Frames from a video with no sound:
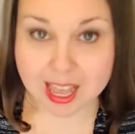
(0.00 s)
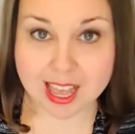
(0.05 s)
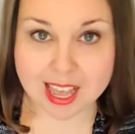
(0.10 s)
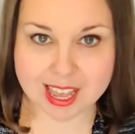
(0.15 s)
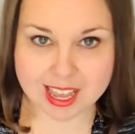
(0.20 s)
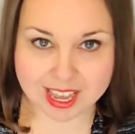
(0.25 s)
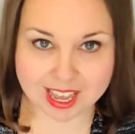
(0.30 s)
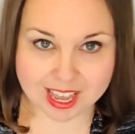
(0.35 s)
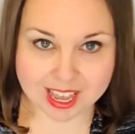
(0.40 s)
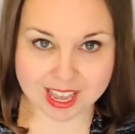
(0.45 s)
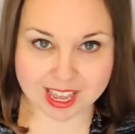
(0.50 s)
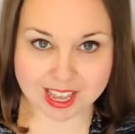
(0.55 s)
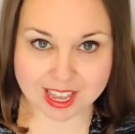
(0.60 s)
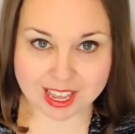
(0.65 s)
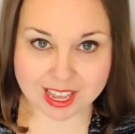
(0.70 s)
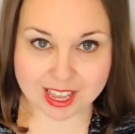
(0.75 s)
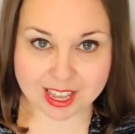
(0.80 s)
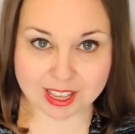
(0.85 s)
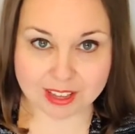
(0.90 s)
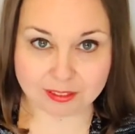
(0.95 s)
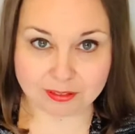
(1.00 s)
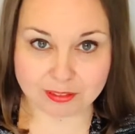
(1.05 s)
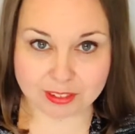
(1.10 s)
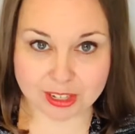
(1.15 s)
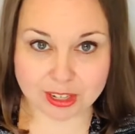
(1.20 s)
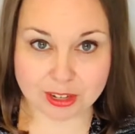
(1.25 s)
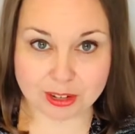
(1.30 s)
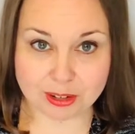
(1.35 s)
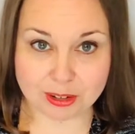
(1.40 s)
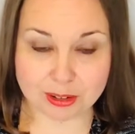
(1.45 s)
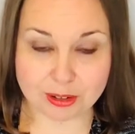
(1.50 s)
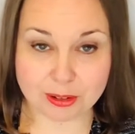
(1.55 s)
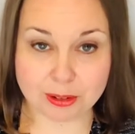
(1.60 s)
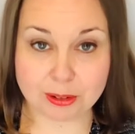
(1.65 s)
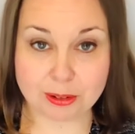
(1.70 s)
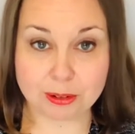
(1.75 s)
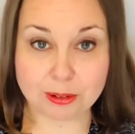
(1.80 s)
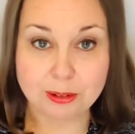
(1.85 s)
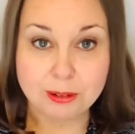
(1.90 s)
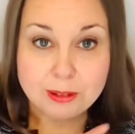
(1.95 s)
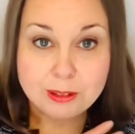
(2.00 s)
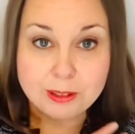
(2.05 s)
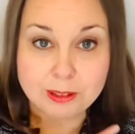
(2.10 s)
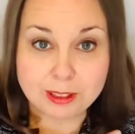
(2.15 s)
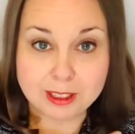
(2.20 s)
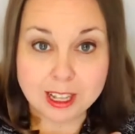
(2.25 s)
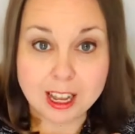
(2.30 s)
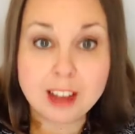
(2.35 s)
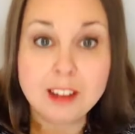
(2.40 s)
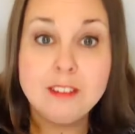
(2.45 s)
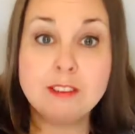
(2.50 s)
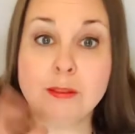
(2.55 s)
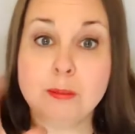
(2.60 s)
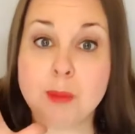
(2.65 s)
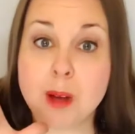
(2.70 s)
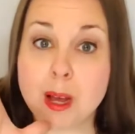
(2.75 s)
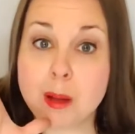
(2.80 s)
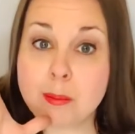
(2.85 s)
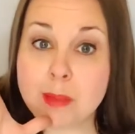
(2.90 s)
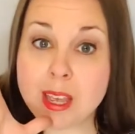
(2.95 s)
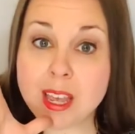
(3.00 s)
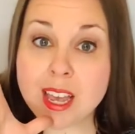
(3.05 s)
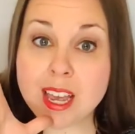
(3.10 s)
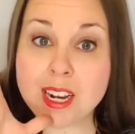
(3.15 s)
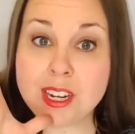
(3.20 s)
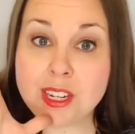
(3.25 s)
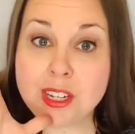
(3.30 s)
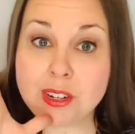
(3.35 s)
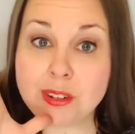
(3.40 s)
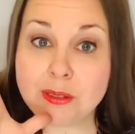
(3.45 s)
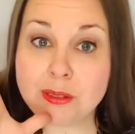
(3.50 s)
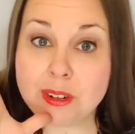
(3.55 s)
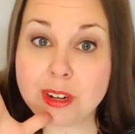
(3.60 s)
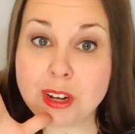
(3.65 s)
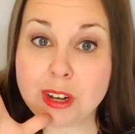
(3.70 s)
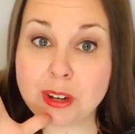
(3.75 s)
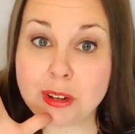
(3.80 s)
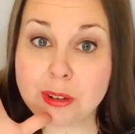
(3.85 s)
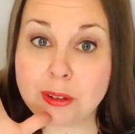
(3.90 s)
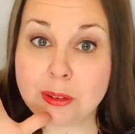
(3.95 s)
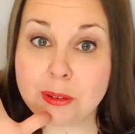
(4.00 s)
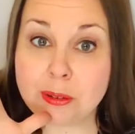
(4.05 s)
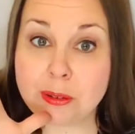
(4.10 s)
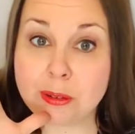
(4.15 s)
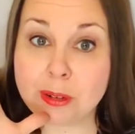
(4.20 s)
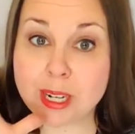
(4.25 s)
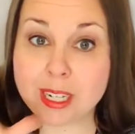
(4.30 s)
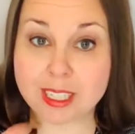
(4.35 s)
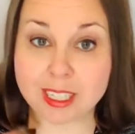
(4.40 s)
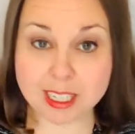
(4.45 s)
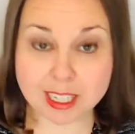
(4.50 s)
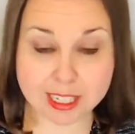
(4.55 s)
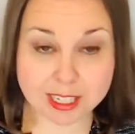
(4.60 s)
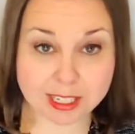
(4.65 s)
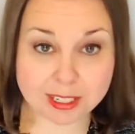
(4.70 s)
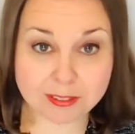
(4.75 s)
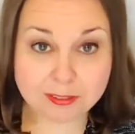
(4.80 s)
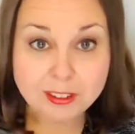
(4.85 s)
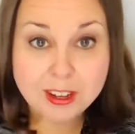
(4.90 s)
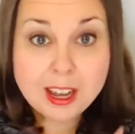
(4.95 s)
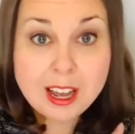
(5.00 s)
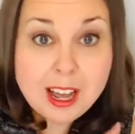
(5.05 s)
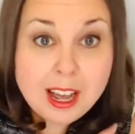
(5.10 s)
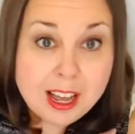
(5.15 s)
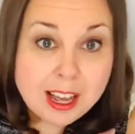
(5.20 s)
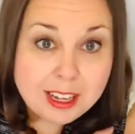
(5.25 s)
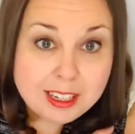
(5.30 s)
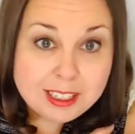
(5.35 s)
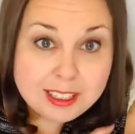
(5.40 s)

If you love mom and you know it, give a hug.